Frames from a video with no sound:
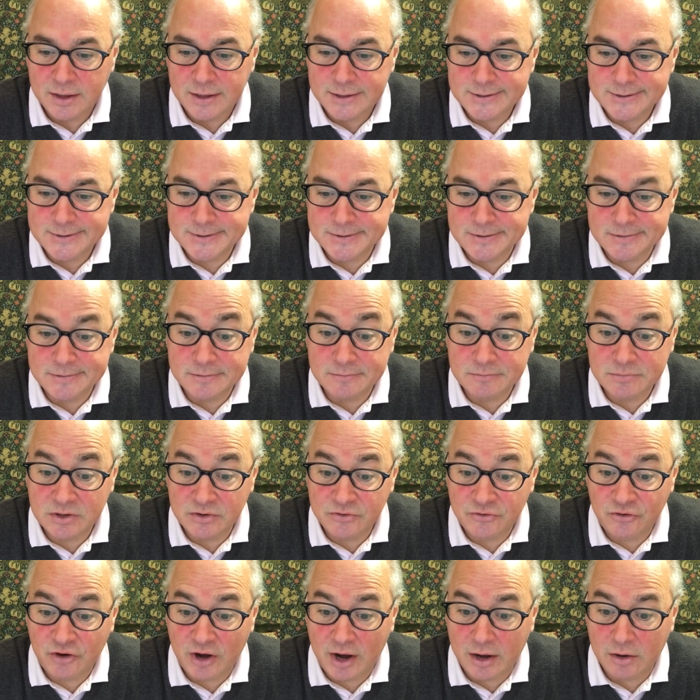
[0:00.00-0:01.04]
The
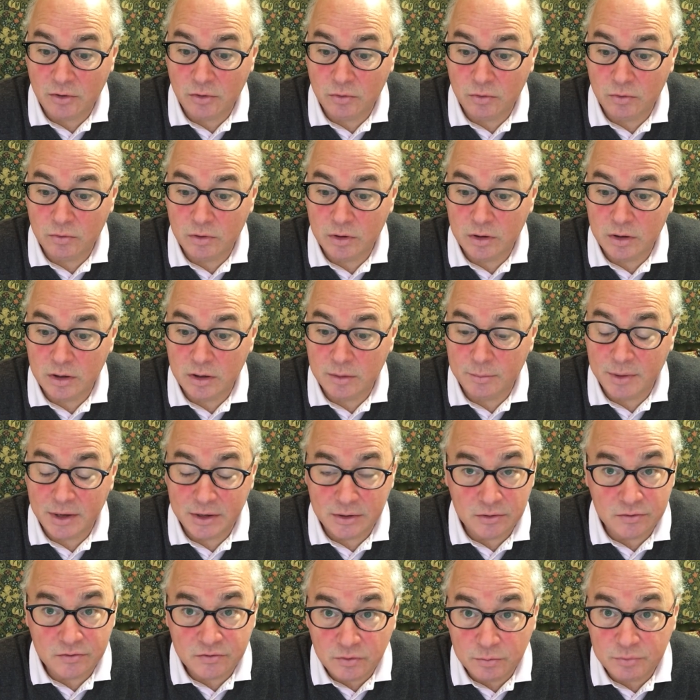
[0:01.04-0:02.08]
channel, my
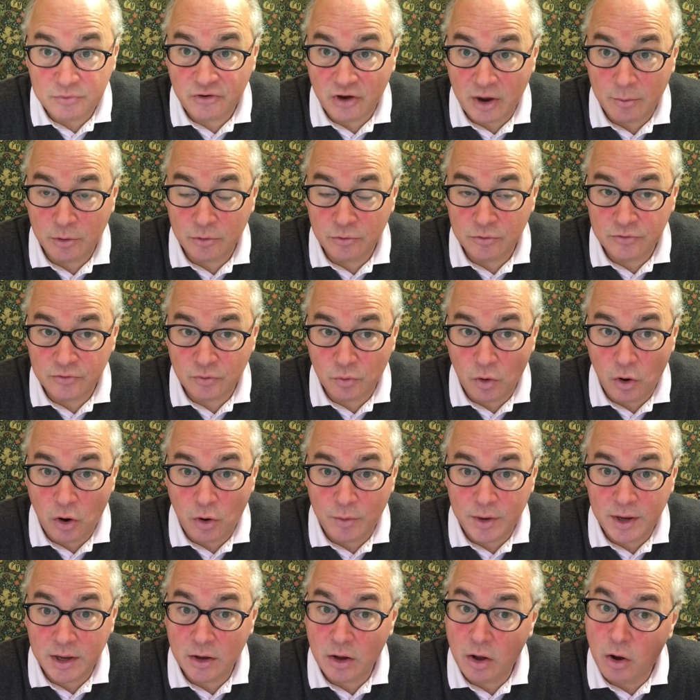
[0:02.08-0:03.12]
YouTube channel is
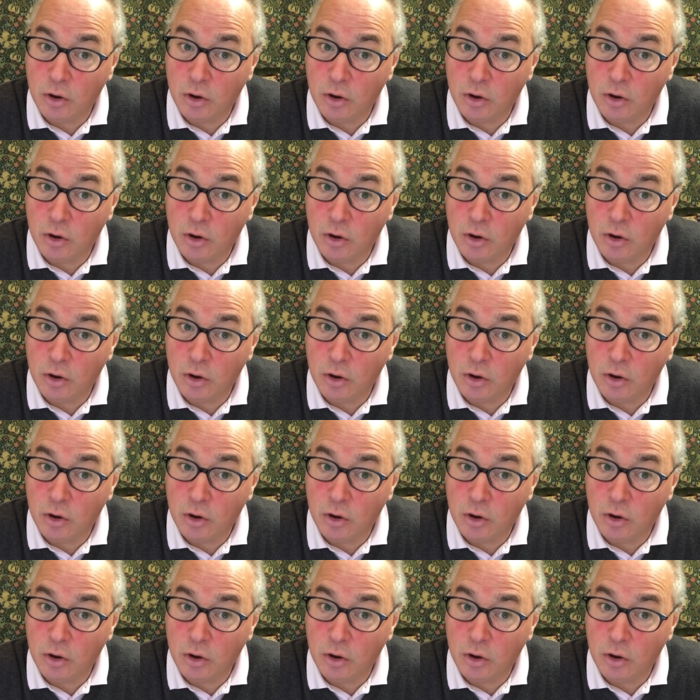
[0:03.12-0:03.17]
growing.